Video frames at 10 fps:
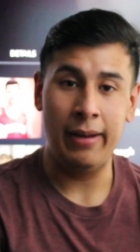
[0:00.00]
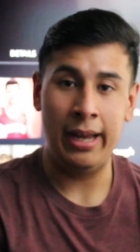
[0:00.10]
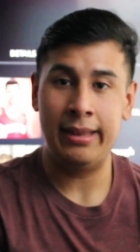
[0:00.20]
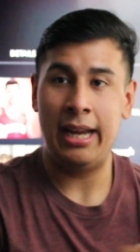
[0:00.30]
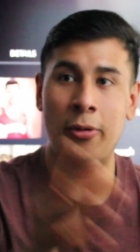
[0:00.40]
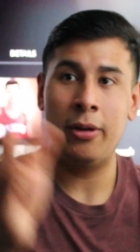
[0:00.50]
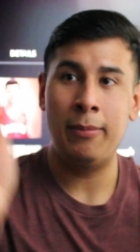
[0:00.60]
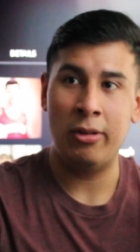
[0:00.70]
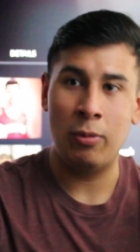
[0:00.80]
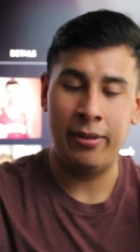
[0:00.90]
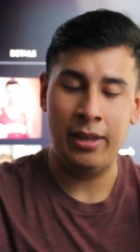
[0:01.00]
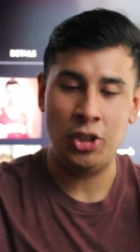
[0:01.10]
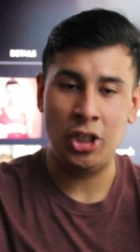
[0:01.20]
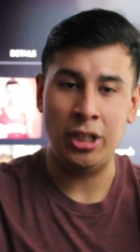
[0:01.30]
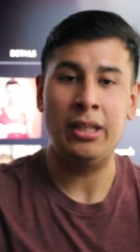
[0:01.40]
And that only means one thing:
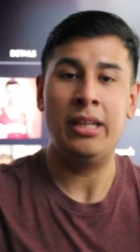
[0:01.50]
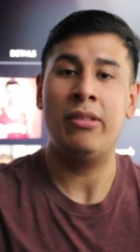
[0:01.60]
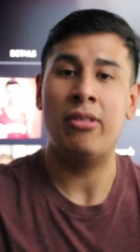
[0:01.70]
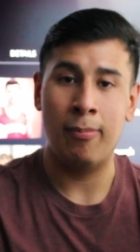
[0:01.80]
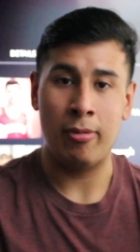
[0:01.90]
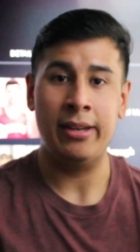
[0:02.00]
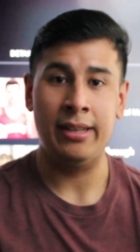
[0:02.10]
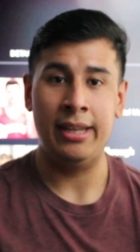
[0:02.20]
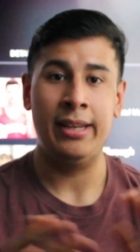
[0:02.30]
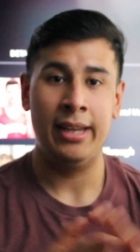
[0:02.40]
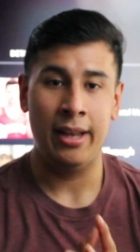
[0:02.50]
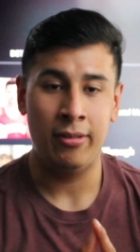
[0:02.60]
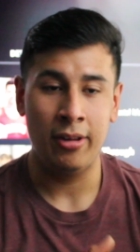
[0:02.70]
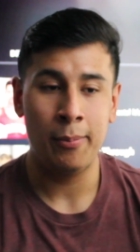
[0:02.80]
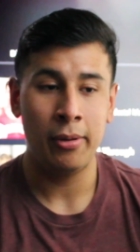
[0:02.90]
she needs to bring Nini into
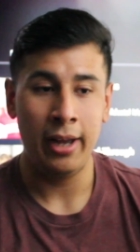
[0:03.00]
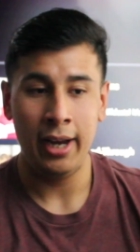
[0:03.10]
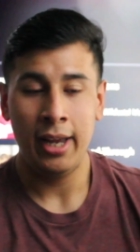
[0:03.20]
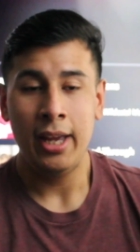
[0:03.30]
the play,